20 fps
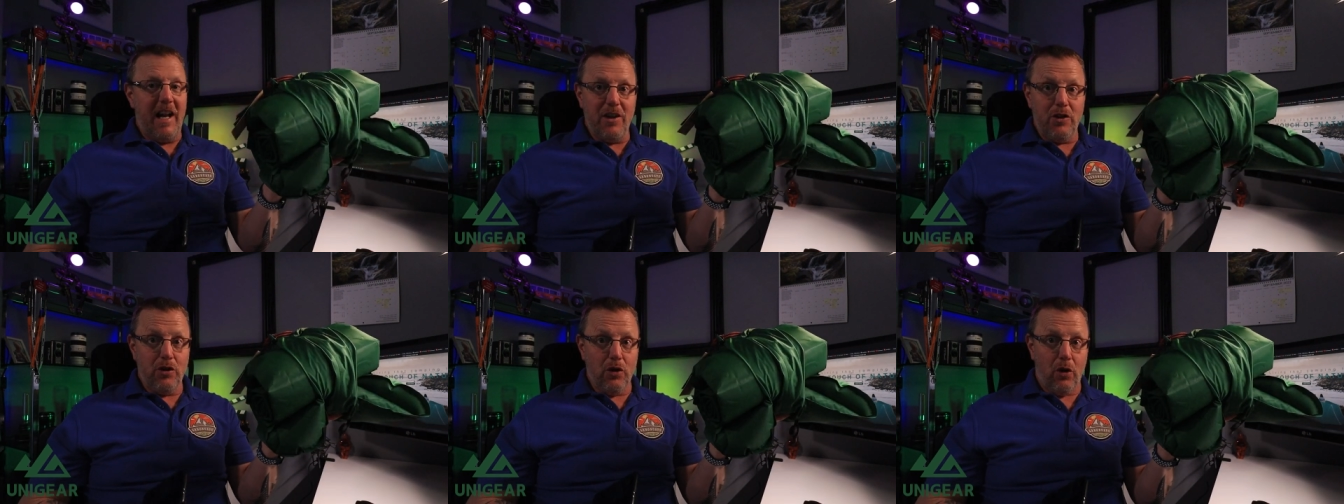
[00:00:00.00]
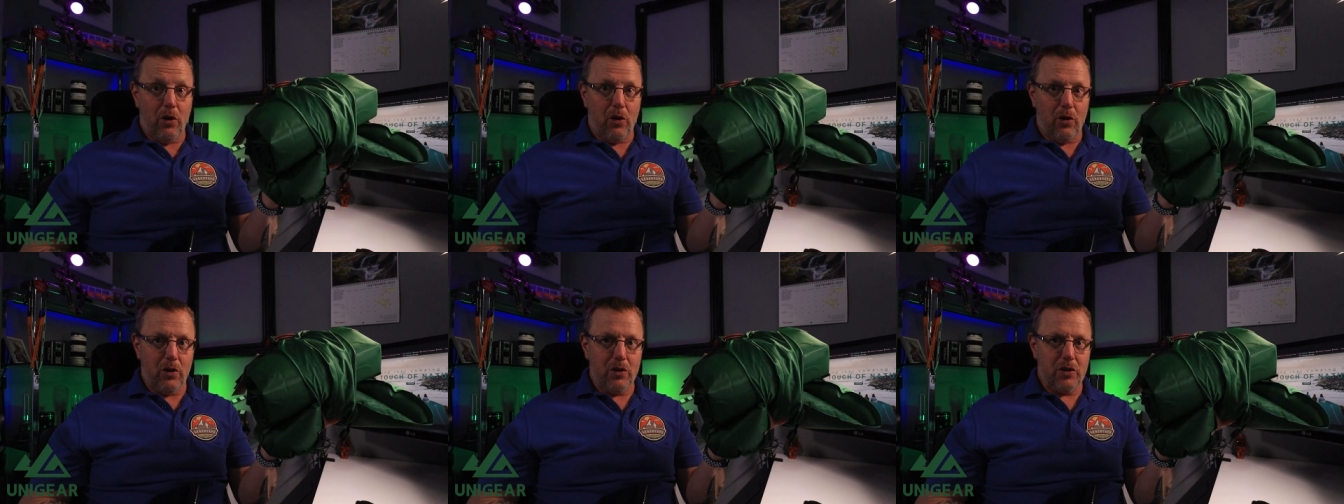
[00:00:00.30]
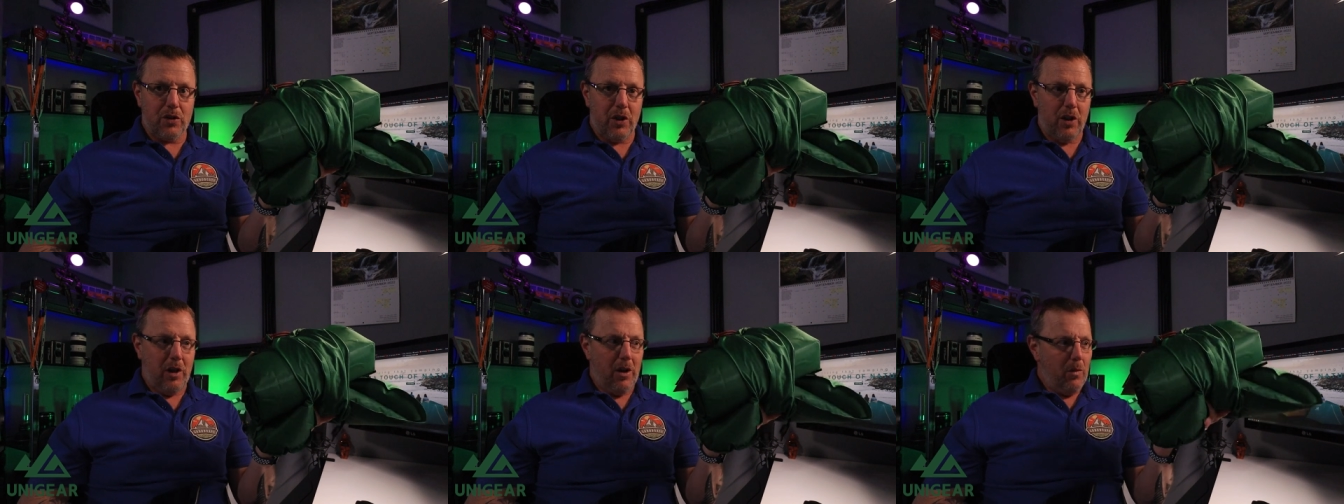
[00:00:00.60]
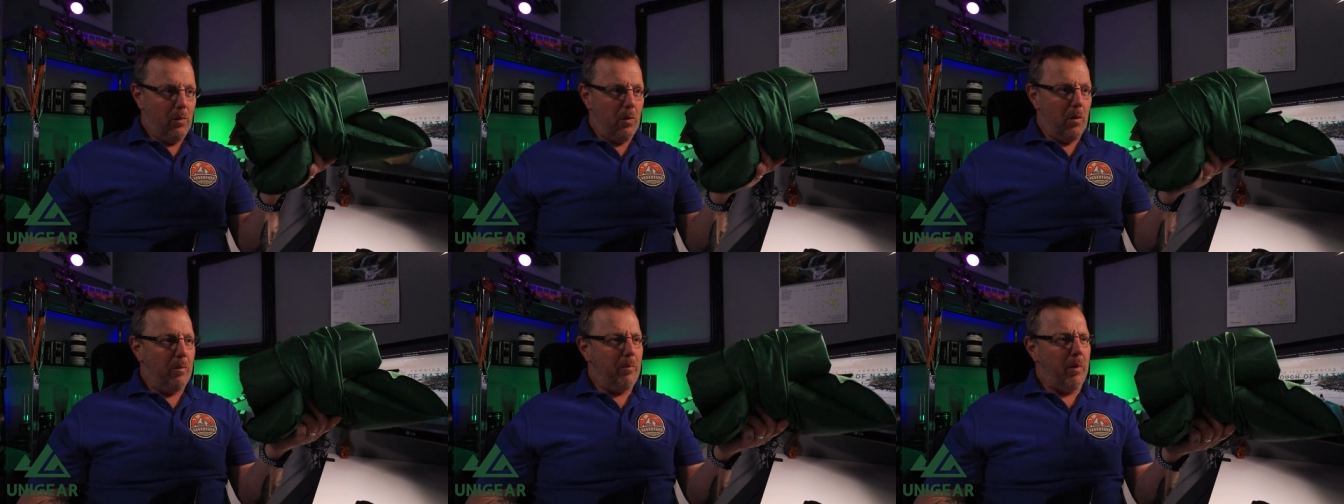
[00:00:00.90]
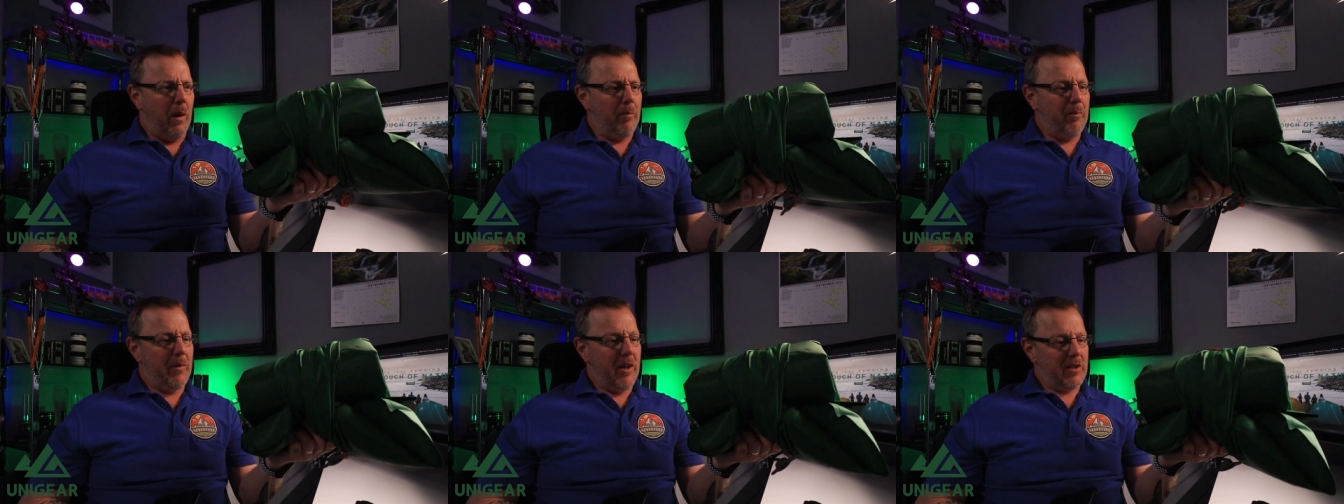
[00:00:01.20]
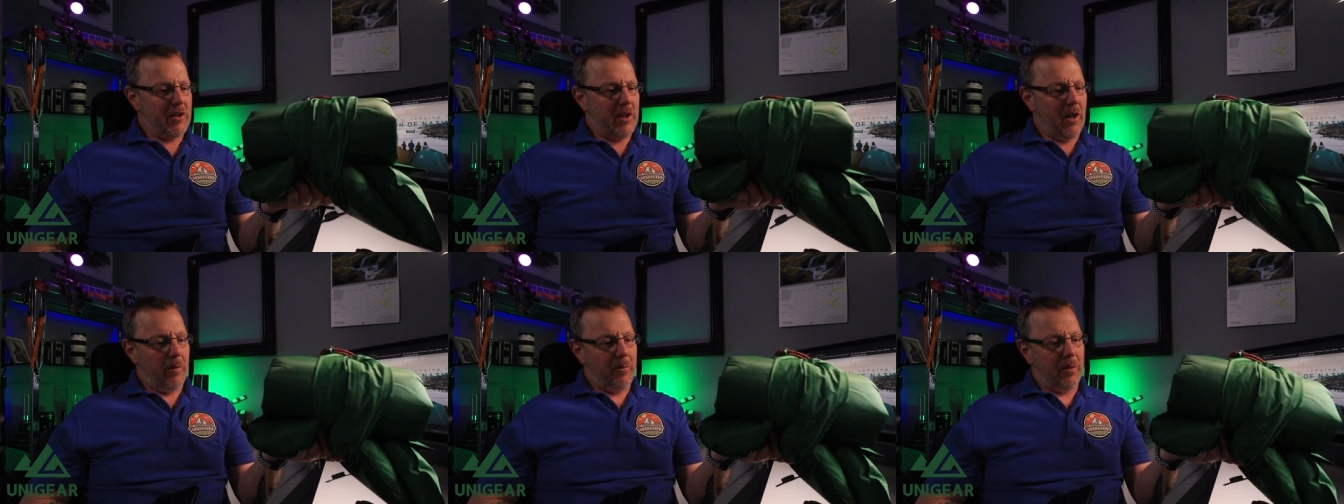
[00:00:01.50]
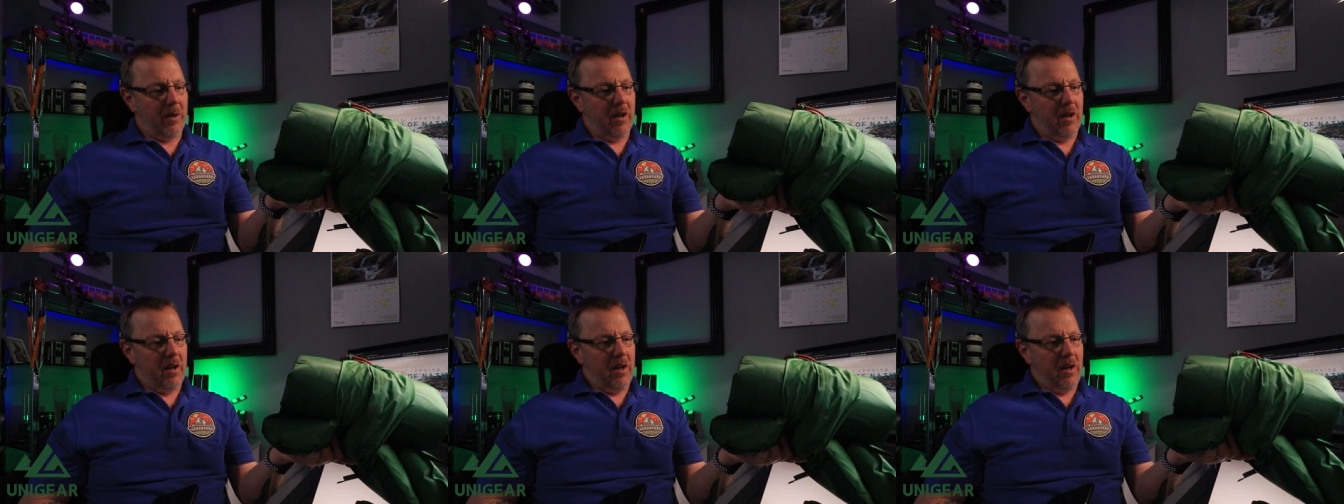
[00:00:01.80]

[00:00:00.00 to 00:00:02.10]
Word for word: indoors will pump this up